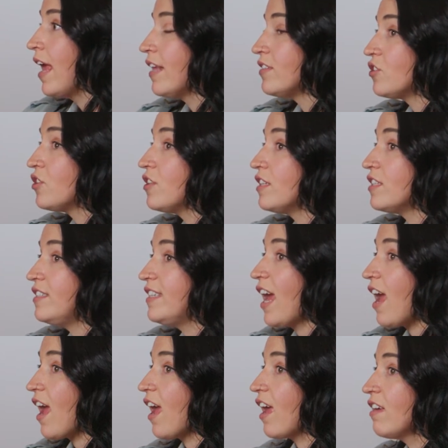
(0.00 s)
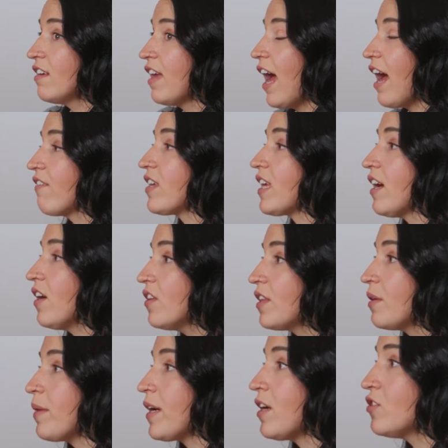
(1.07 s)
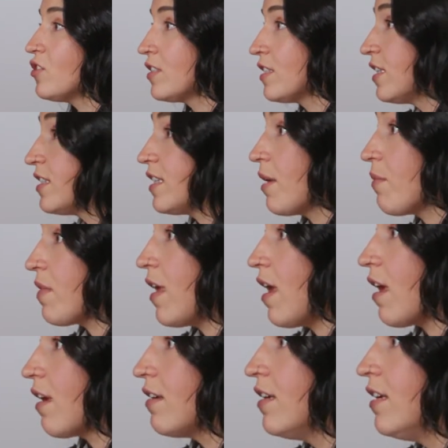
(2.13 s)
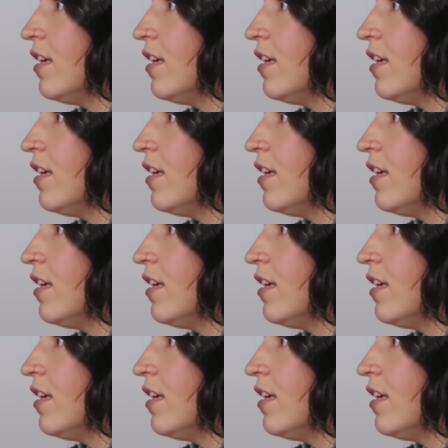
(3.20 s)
And to this day, having a healthy marriage is the same thing.